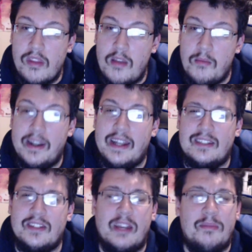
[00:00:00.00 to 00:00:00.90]
My dad's
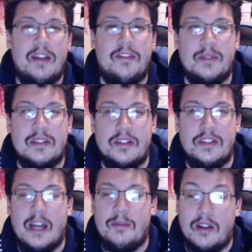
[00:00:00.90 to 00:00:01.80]
still getting paid from his other
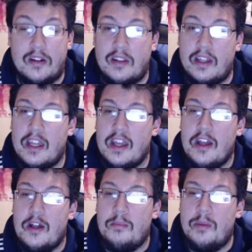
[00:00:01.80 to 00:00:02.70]
job, luckily,
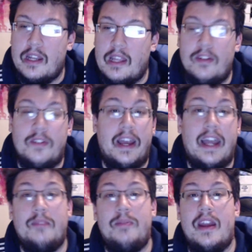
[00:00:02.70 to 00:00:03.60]
but even if I
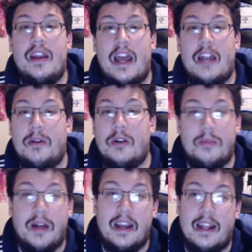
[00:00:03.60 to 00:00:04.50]
had to pay out of my own
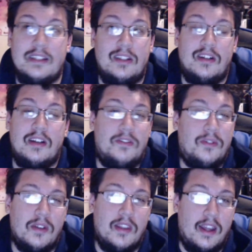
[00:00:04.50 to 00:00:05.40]
pocket, I still could
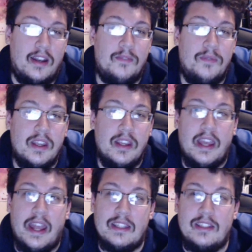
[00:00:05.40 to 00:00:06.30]
afford that
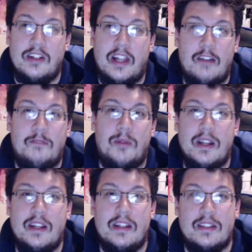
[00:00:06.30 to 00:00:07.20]
and still have
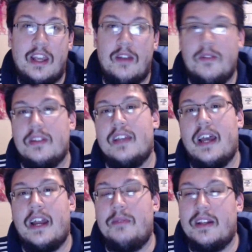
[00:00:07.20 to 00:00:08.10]
money to save on the
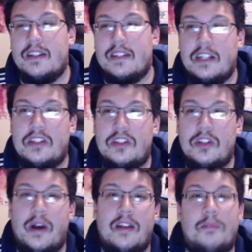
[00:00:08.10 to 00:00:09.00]
side because I just
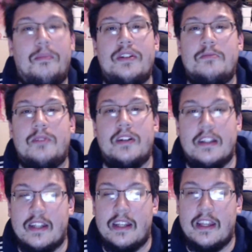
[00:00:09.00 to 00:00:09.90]
know how to budget money.
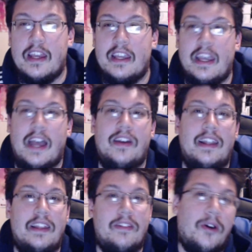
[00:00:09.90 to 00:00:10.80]
It's like, yeah, okay, I
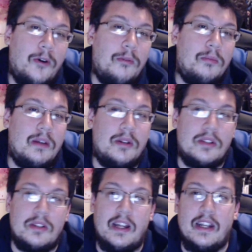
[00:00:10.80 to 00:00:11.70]
live at home, but I'm
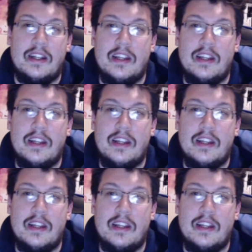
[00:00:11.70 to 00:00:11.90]
also not